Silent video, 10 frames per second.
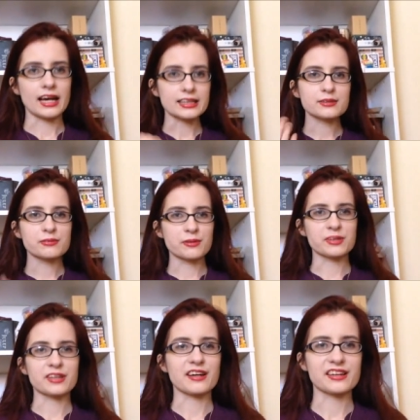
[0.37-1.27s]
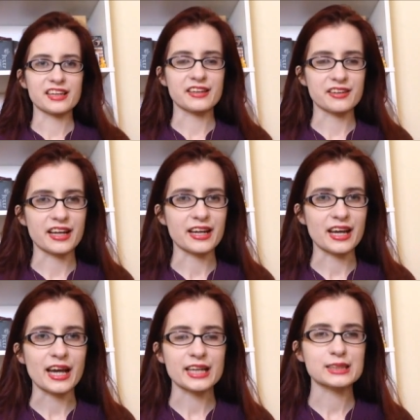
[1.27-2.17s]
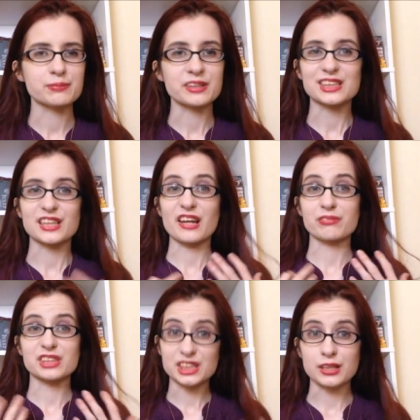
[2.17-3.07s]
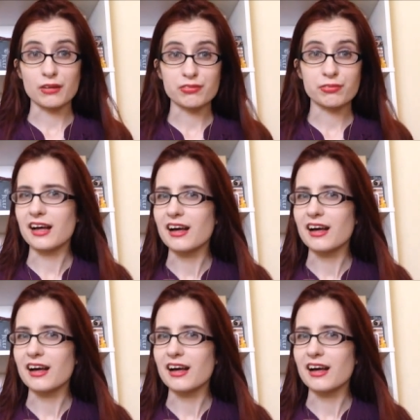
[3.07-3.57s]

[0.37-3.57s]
As a woman on the internet, I experience a lot of stuff.